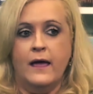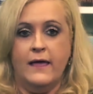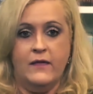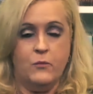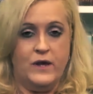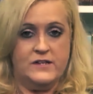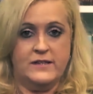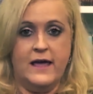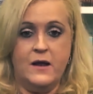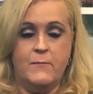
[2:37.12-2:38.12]
And then we just
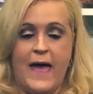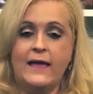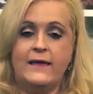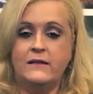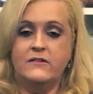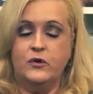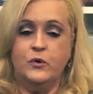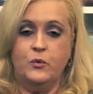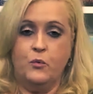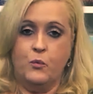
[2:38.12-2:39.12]
kind of back
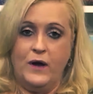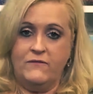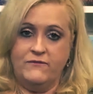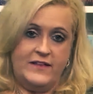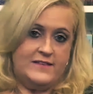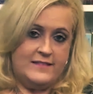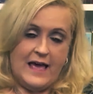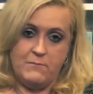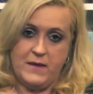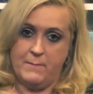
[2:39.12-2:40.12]
into what fits
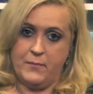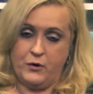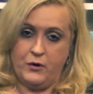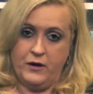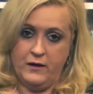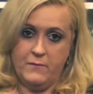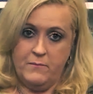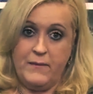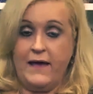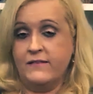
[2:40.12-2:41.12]
that member
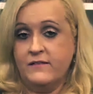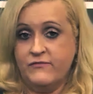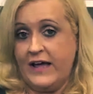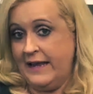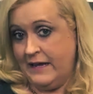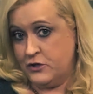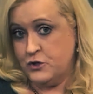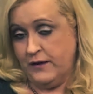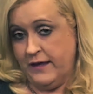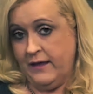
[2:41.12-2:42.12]
best
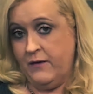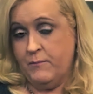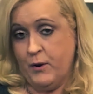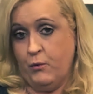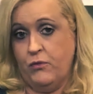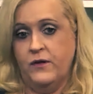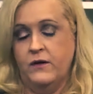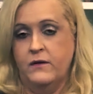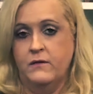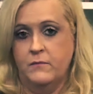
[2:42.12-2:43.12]
financially, both
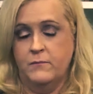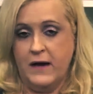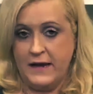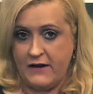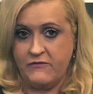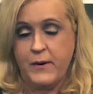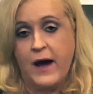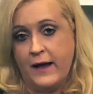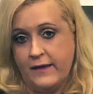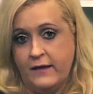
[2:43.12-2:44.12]
money out of
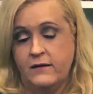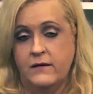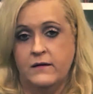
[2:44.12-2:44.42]
pocket,